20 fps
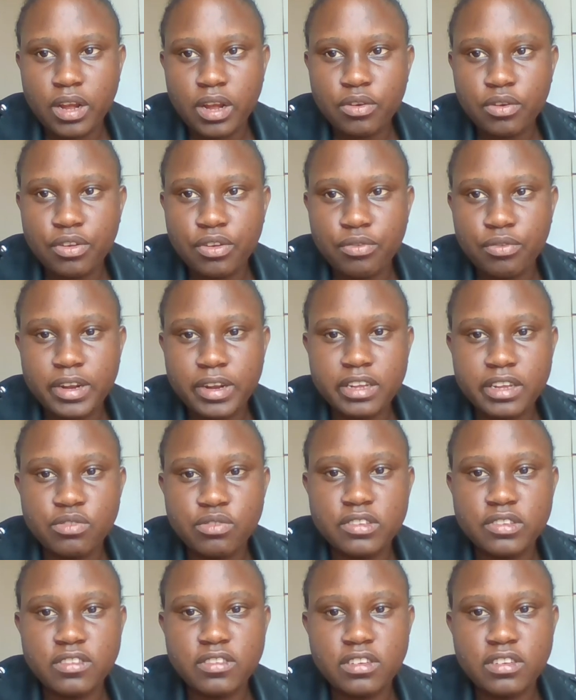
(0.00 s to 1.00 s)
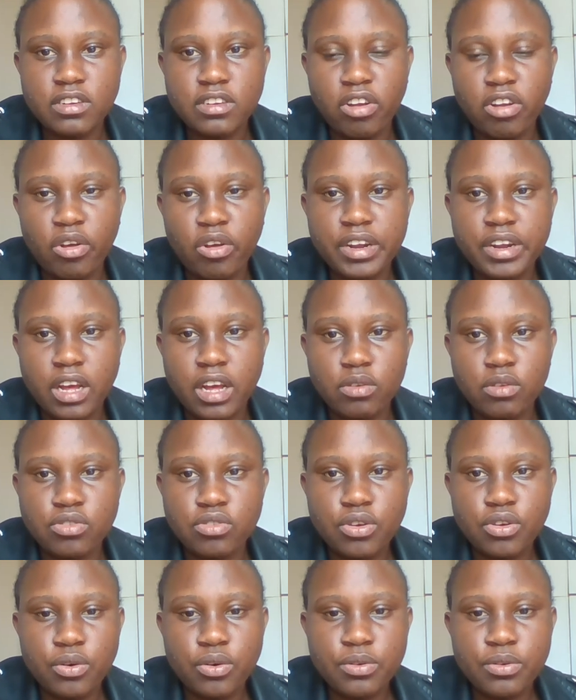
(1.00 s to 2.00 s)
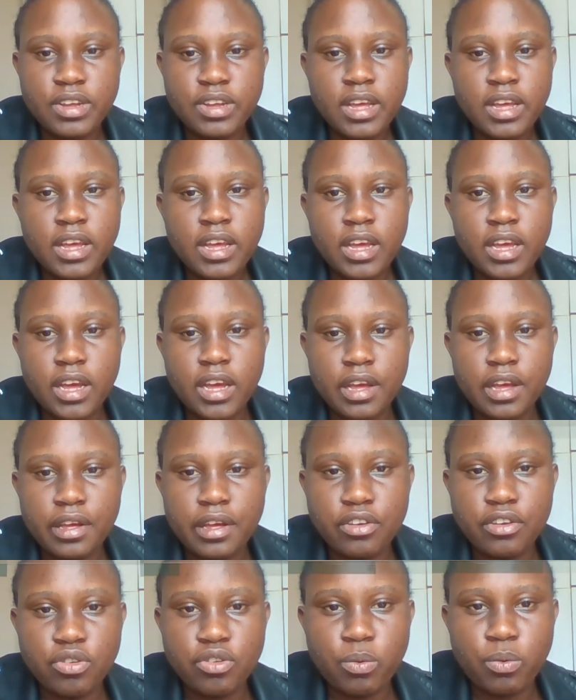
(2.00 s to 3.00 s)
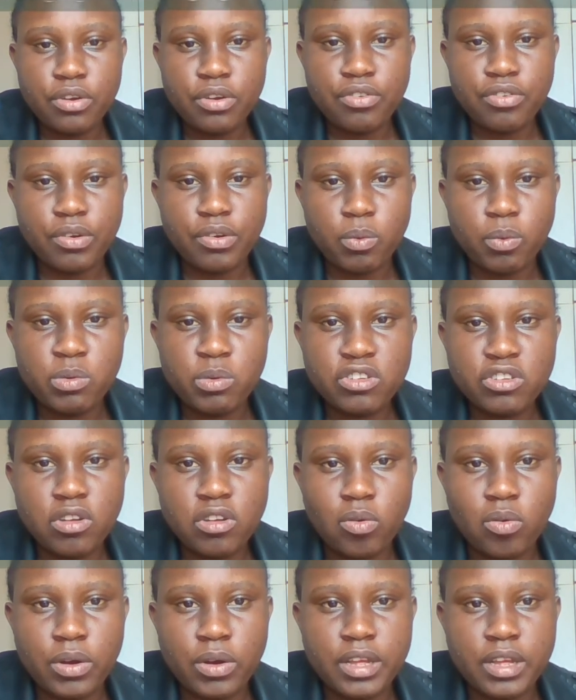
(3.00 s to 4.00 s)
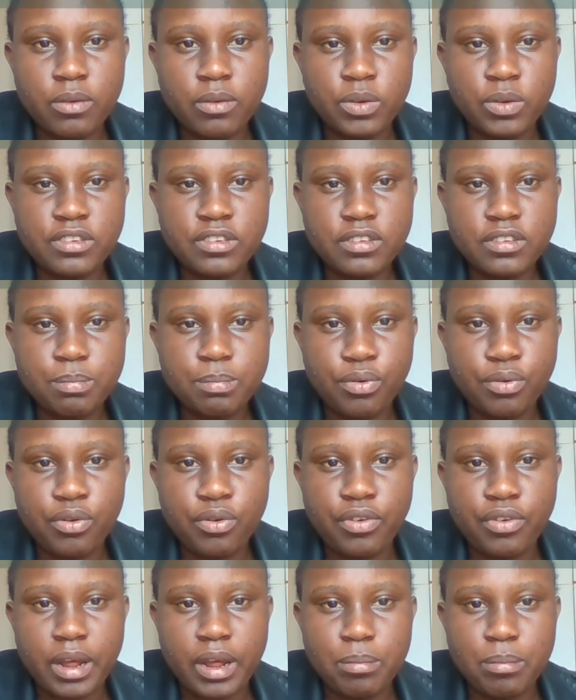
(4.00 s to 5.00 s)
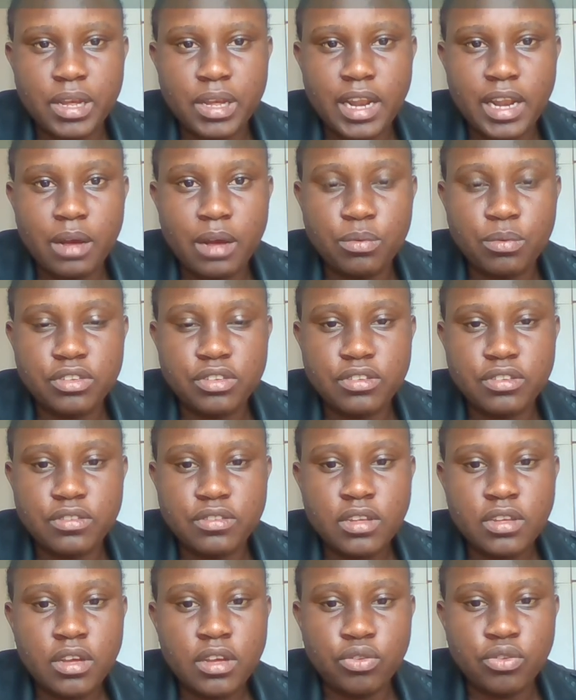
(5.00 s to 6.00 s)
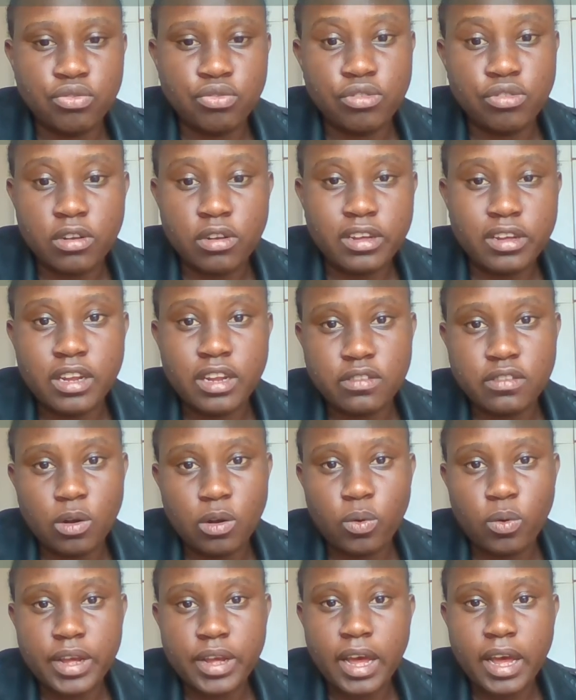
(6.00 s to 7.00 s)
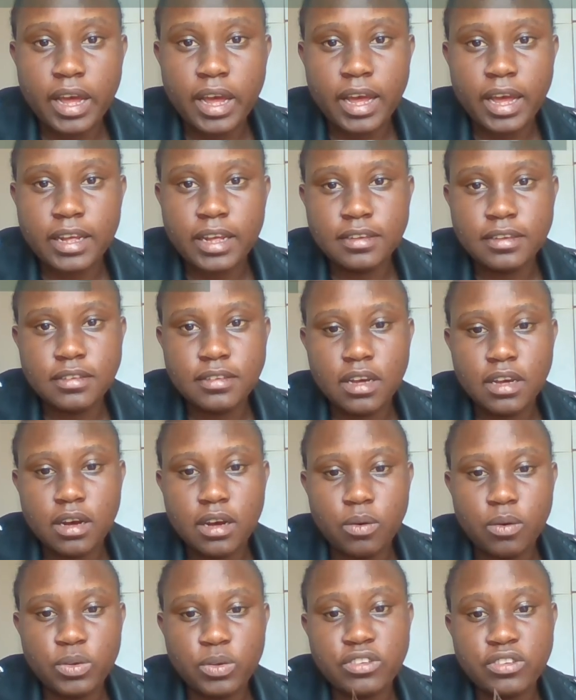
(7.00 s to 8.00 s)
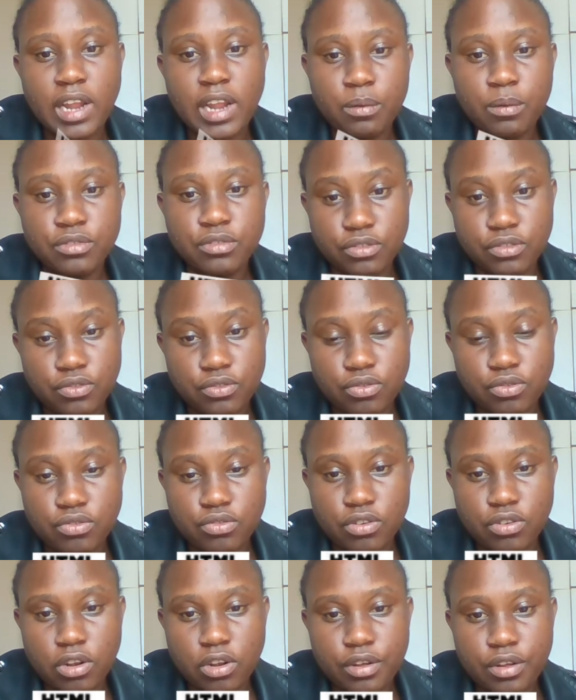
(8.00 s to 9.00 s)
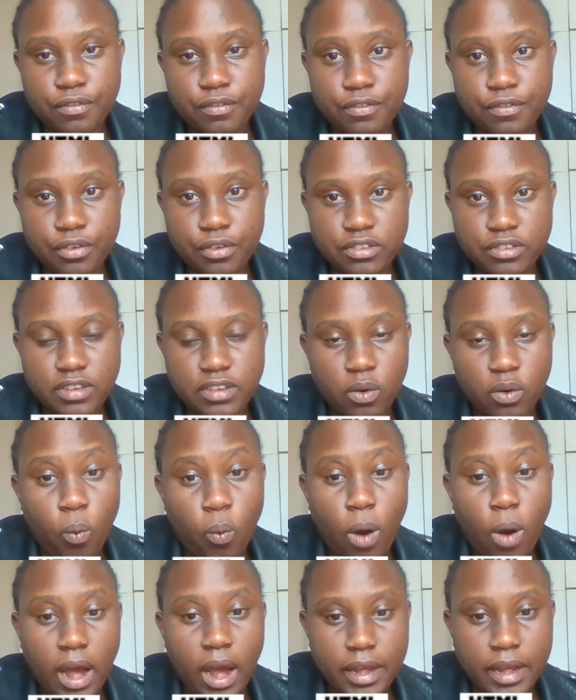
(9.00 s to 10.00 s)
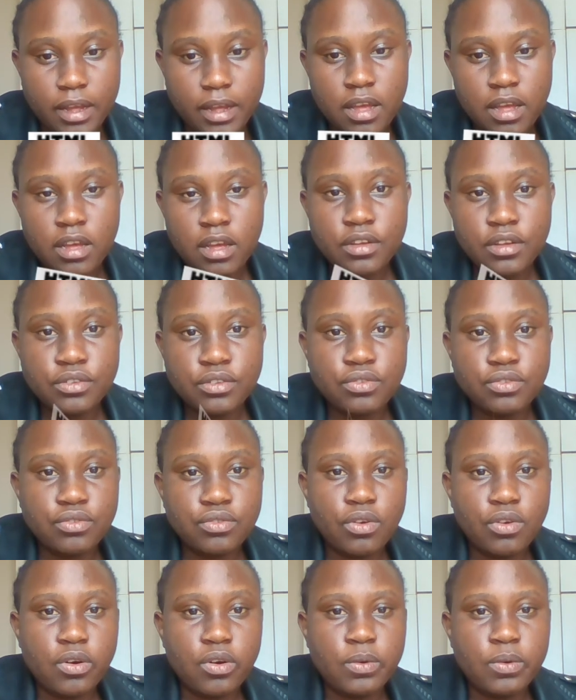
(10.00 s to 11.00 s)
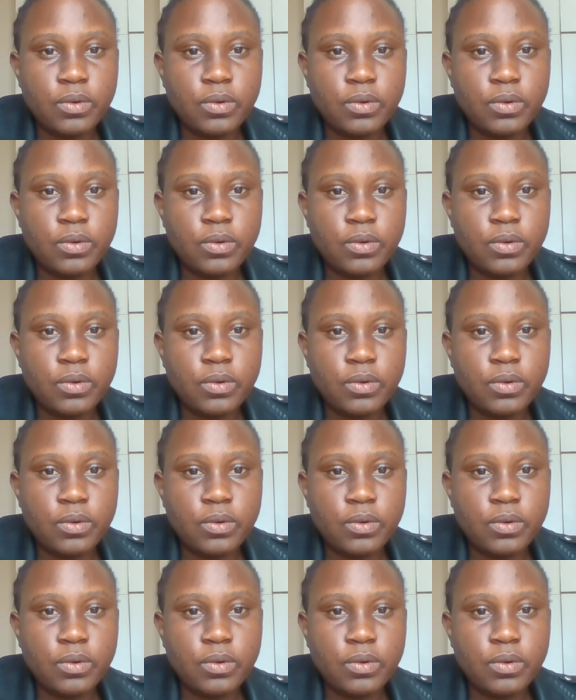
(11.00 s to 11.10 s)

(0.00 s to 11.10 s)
you're really interested in learning how to code, and you're wondering which programming languages you should learn as a lawyer, and which languages you should learn first and why. So